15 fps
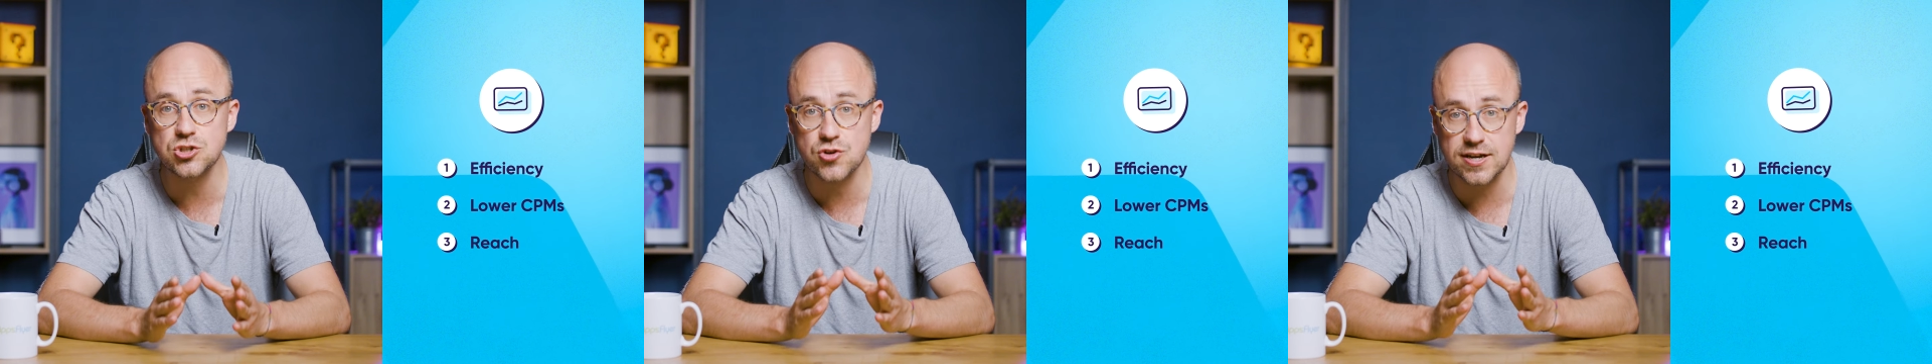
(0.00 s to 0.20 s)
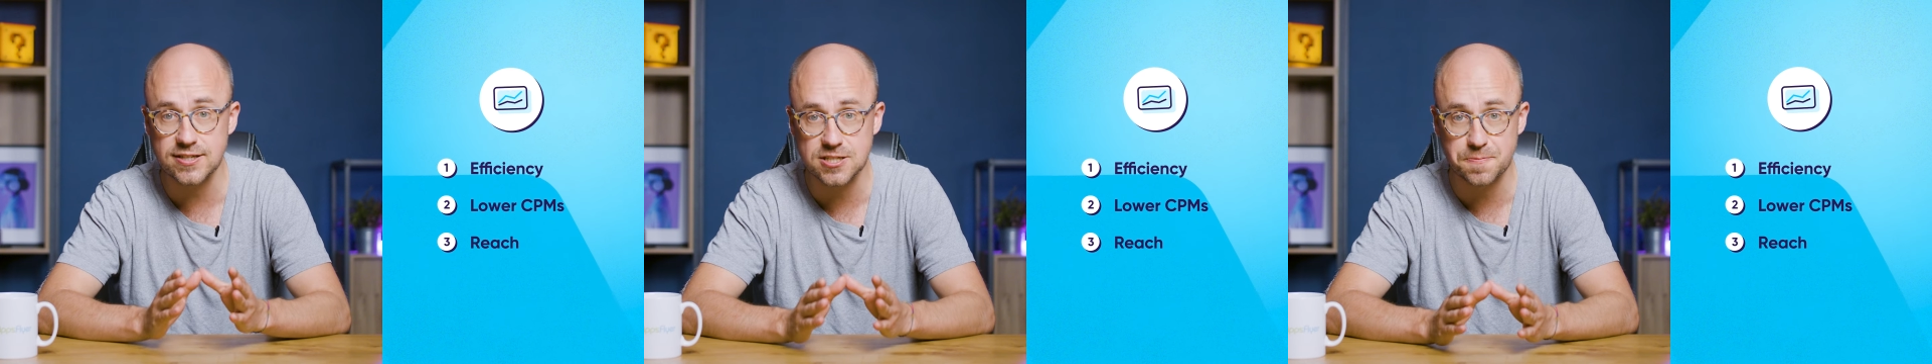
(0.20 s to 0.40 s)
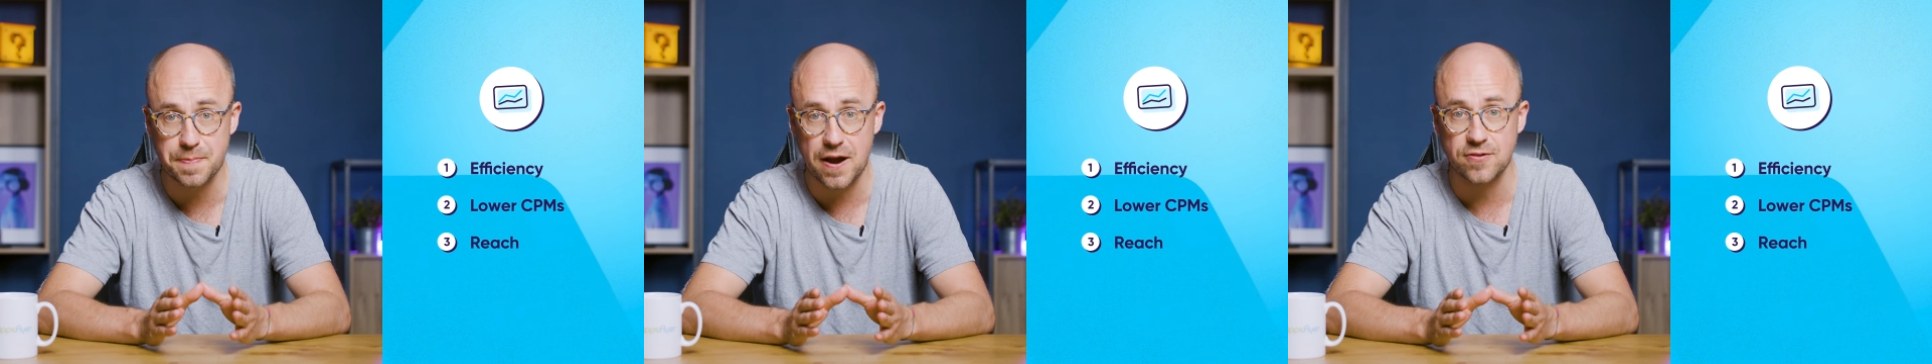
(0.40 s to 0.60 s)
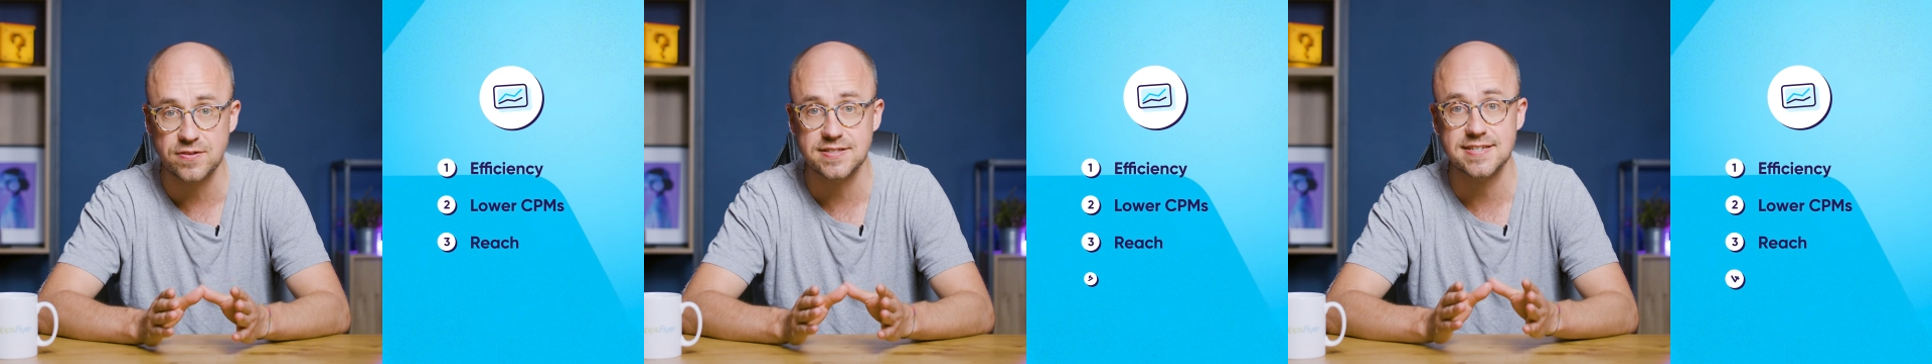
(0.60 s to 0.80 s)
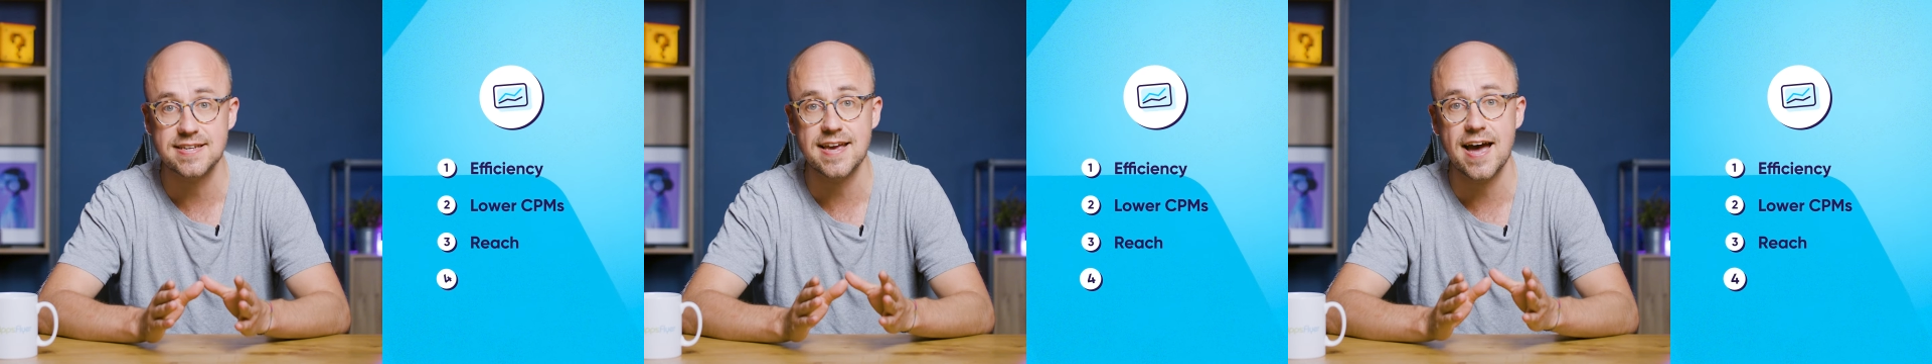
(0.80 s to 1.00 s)

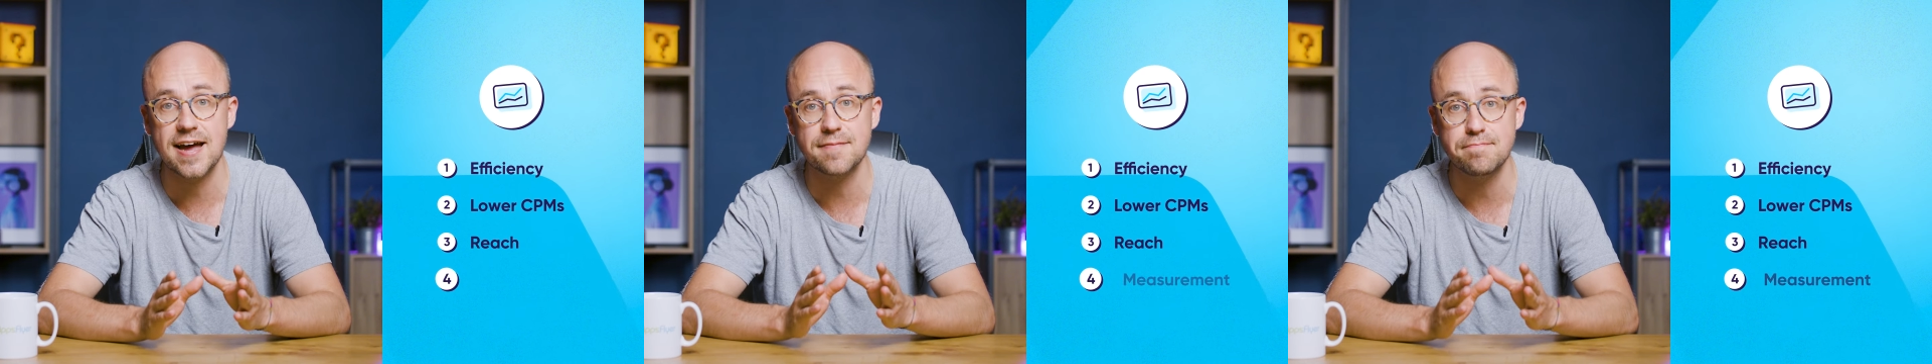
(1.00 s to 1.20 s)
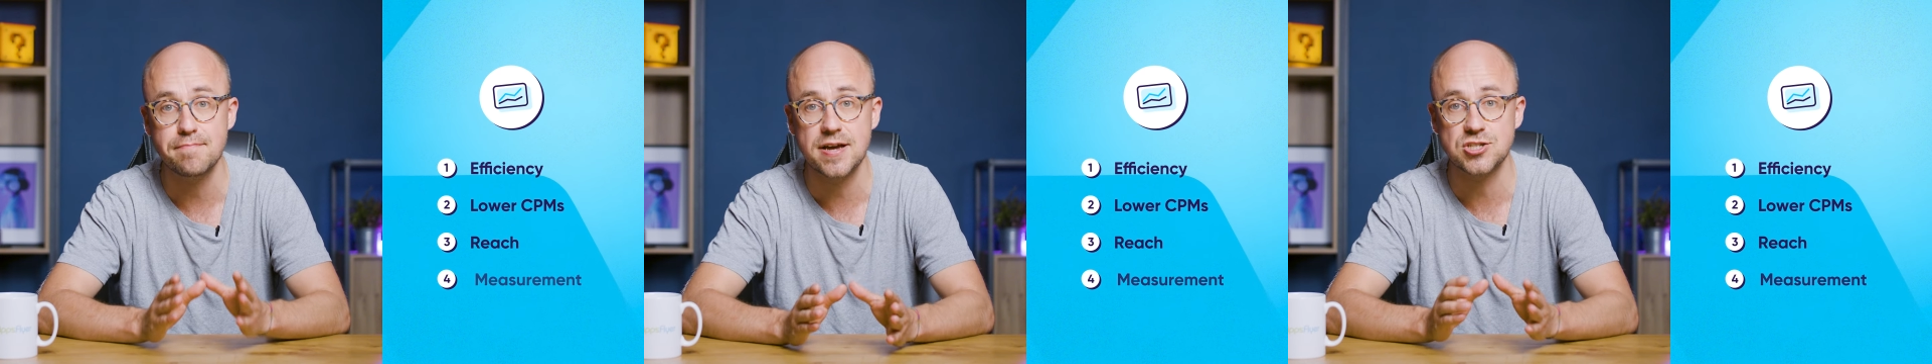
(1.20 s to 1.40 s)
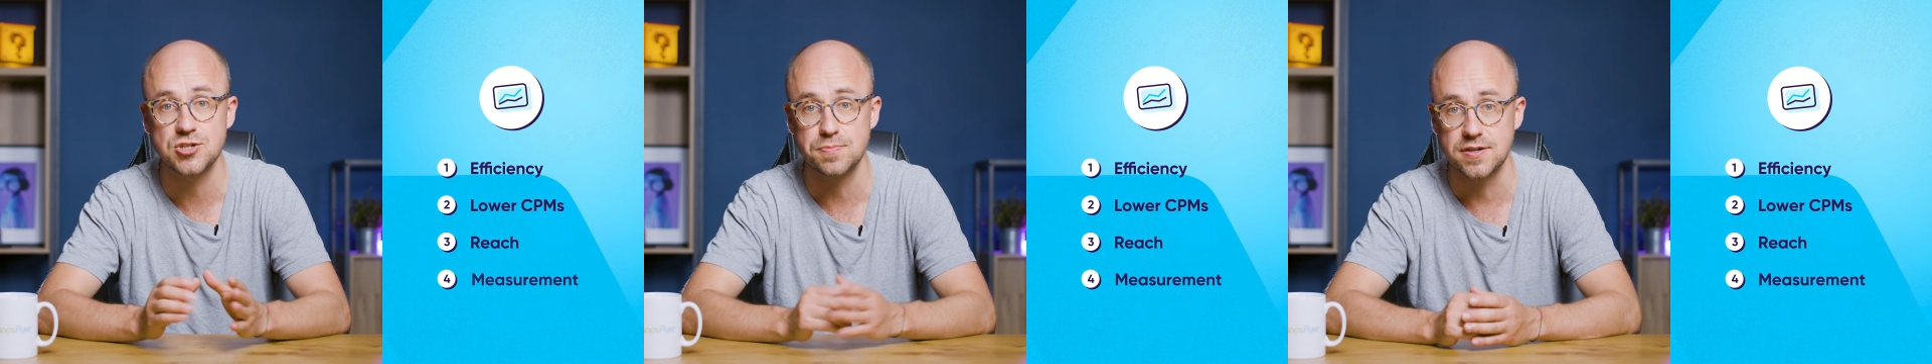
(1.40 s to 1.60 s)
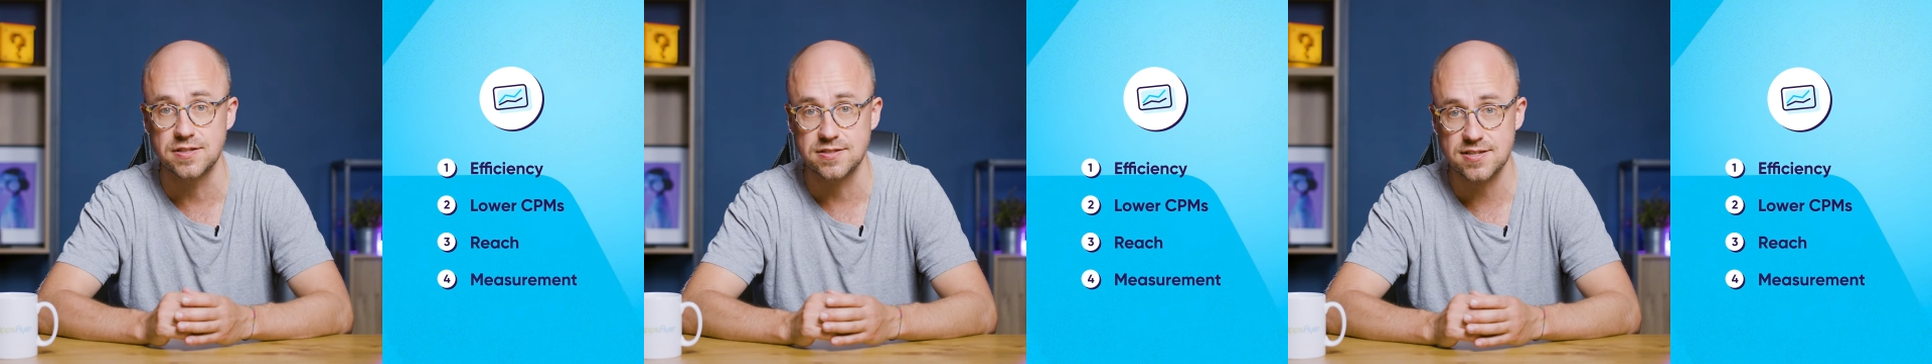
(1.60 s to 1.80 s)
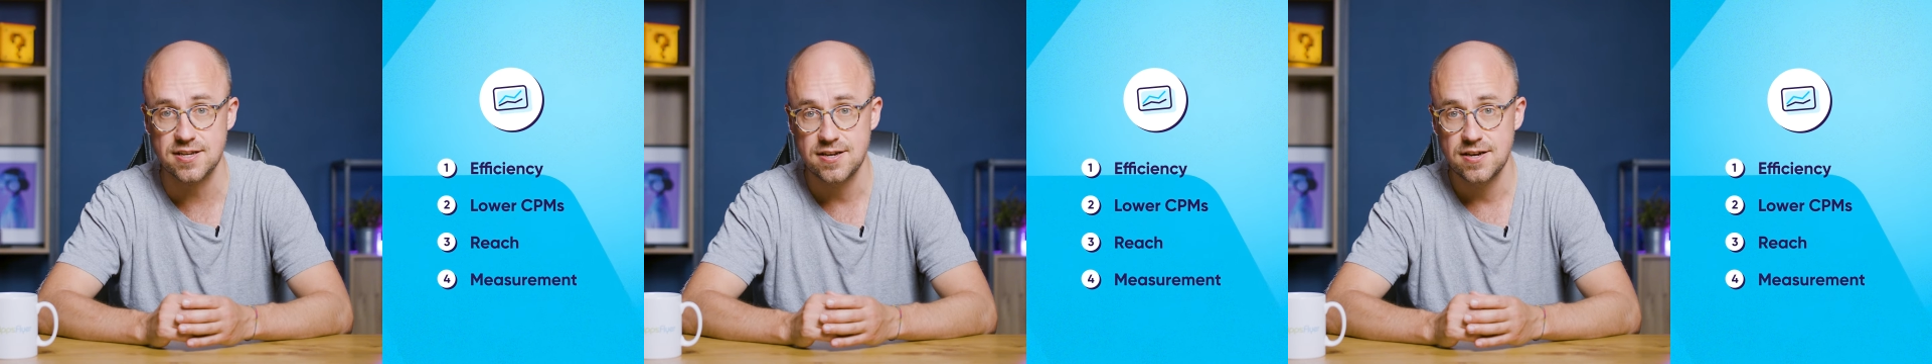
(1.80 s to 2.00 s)
transparency and
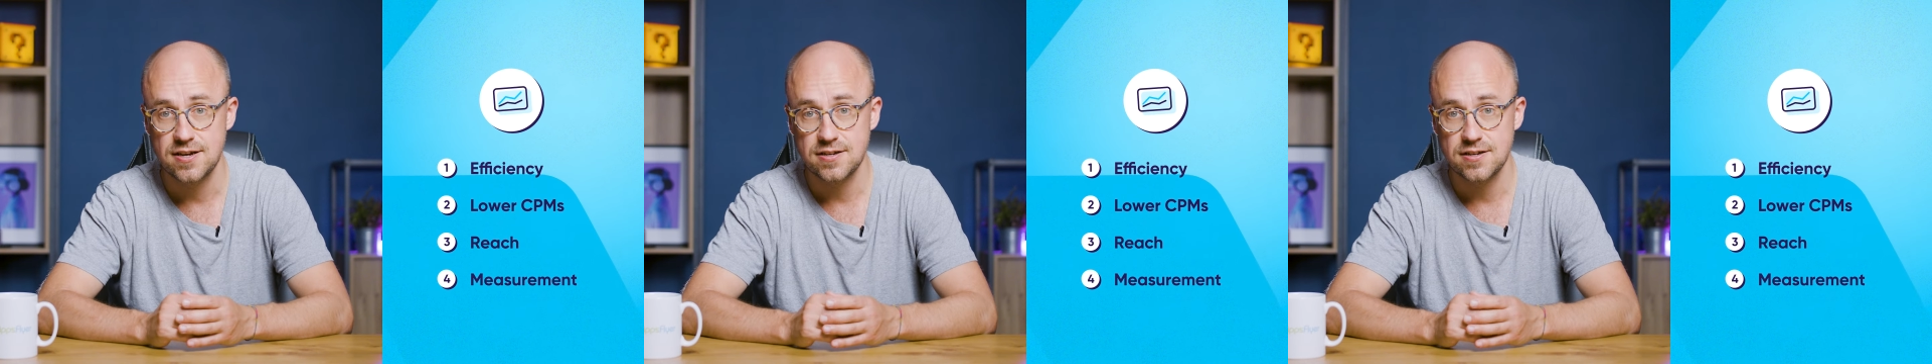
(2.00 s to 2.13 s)
measurement,